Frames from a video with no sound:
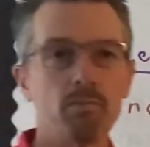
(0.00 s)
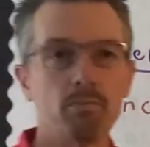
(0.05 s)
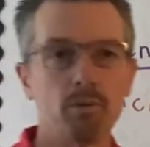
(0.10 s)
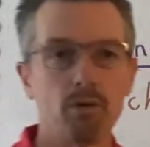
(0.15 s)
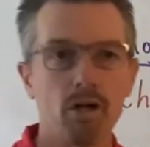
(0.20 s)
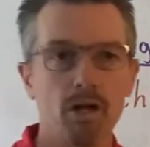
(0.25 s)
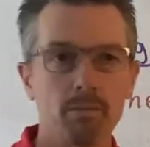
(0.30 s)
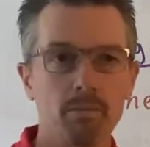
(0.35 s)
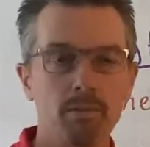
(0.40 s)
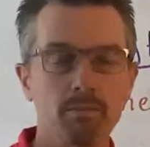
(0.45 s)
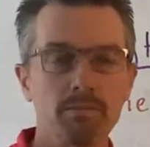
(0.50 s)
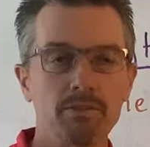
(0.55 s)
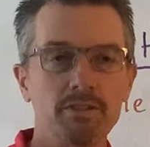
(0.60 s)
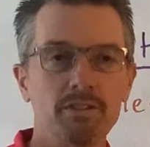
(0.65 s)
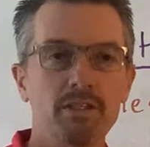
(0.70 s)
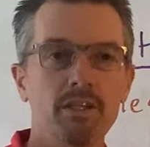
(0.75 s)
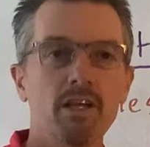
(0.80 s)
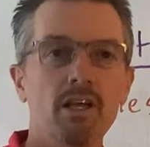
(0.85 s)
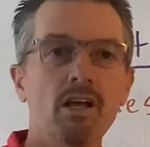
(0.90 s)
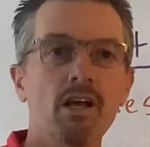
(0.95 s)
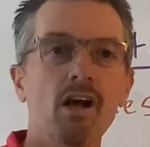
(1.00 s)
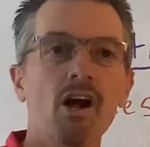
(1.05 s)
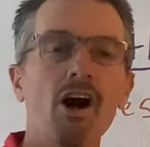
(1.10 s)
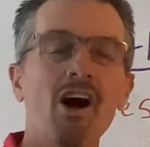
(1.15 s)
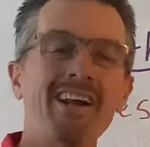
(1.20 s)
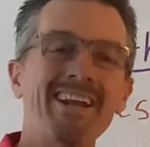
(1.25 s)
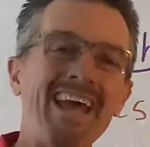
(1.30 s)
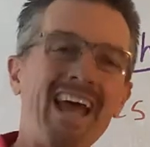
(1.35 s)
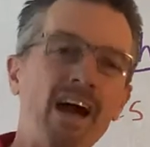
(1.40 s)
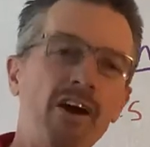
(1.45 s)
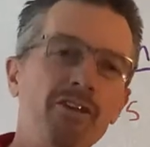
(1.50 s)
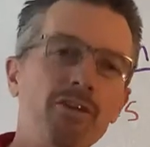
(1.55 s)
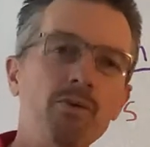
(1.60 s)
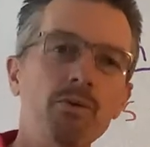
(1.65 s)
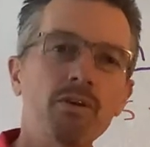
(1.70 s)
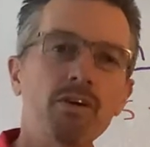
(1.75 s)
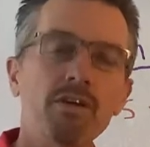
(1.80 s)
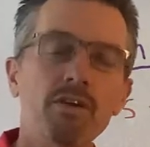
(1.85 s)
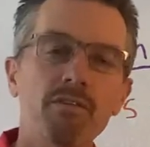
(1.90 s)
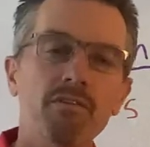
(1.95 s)
problems on how you
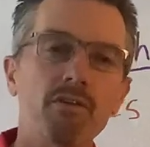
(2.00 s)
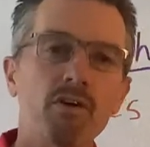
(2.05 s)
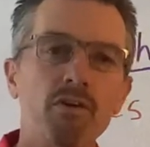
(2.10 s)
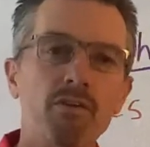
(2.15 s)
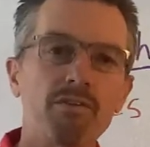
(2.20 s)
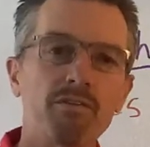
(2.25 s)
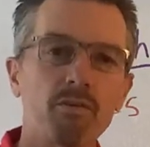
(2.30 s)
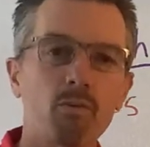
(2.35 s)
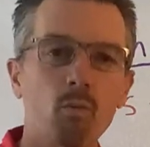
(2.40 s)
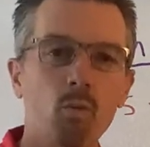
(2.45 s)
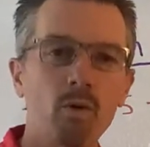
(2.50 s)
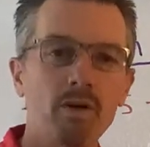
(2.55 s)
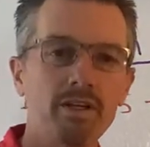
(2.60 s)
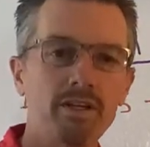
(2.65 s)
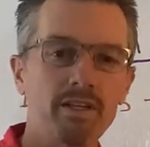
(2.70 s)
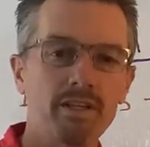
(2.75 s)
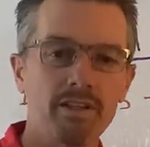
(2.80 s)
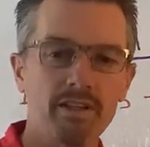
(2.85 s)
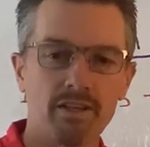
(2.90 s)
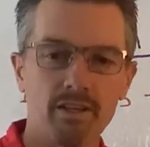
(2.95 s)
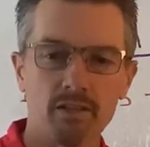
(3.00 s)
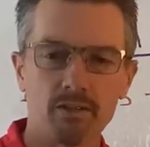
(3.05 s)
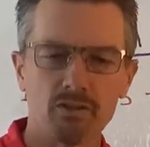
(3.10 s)
convert from one to the other.